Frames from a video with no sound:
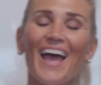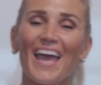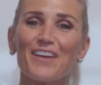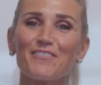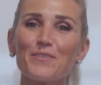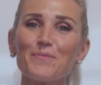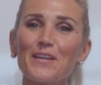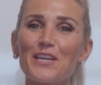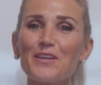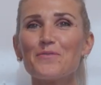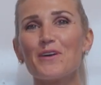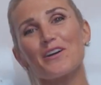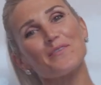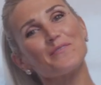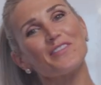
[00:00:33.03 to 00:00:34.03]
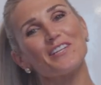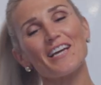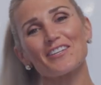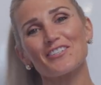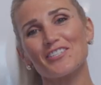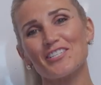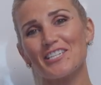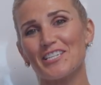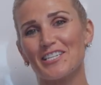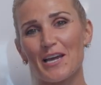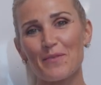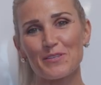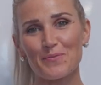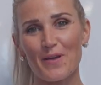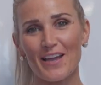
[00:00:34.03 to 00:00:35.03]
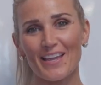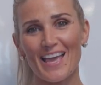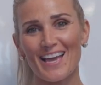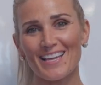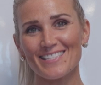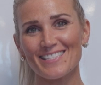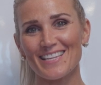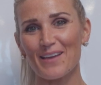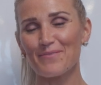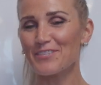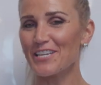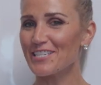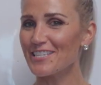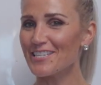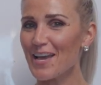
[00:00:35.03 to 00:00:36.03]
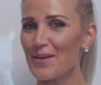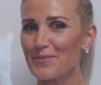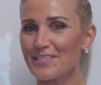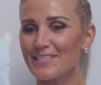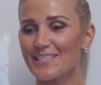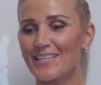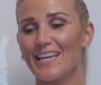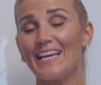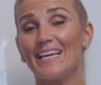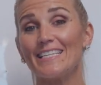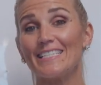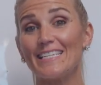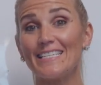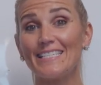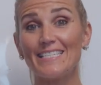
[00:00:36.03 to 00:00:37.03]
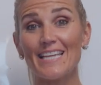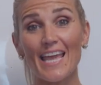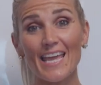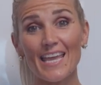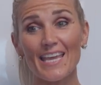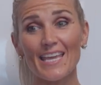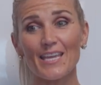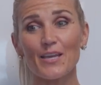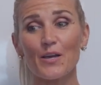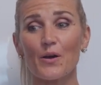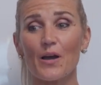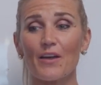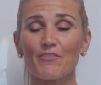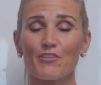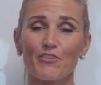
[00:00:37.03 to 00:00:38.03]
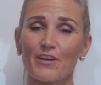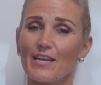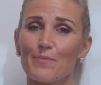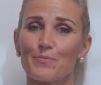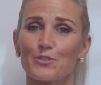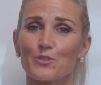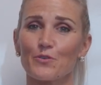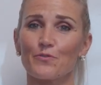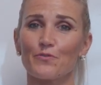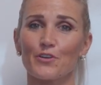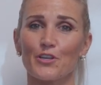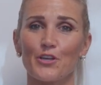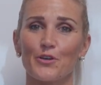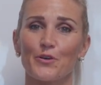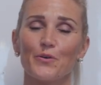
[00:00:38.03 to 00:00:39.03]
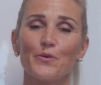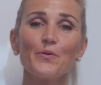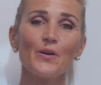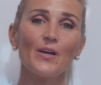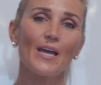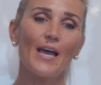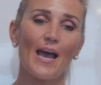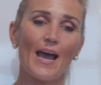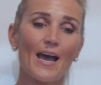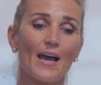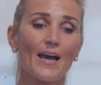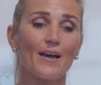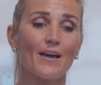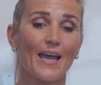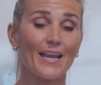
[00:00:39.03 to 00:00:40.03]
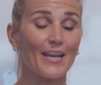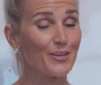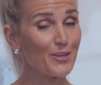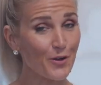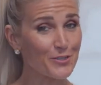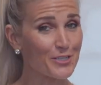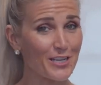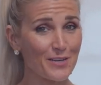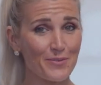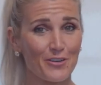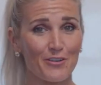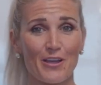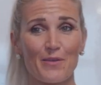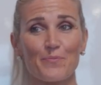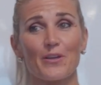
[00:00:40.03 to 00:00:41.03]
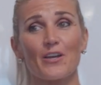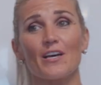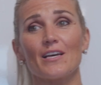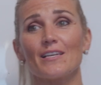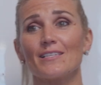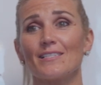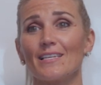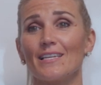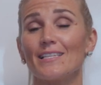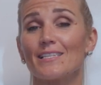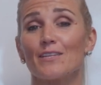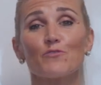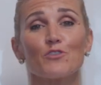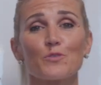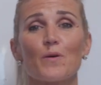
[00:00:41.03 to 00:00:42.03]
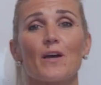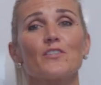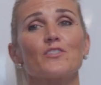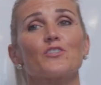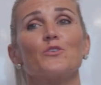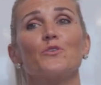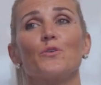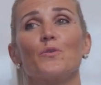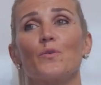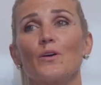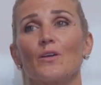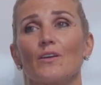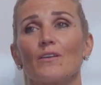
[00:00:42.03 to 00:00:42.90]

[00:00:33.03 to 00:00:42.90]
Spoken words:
Hey everybody, welcome to the Dr. J.J. Thomas Podcast. I'm J.J. Thomas. Today, I have a great episode for you, and I know it's going to be great because it's in response to